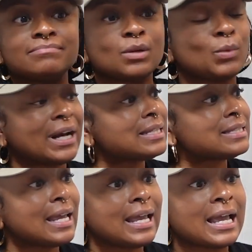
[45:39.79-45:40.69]
when I
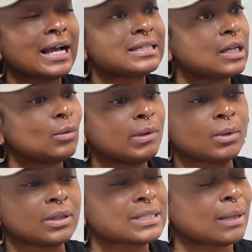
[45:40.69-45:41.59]
tell
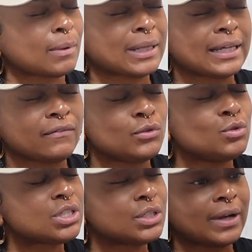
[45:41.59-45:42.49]
people all the time, I'm like, if
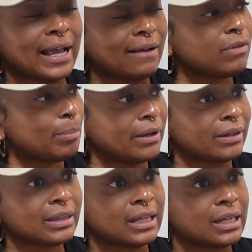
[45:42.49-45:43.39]
you still have the
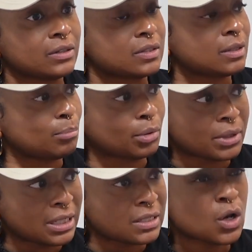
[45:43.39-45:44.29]
parent that there's some
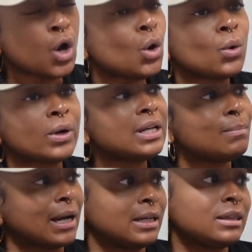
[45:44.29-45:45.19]
brokenness, or
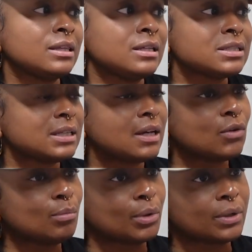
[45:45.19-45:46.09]
anybody that there's a
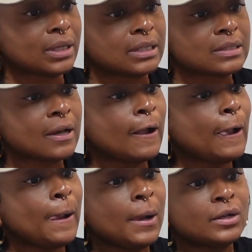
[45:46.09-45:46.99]
level of brokenness,
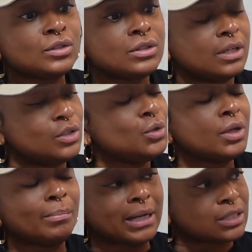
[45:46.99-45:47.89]
do
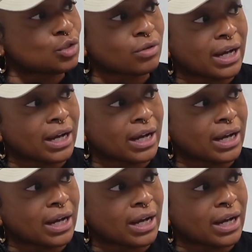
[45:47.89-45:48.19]
your best to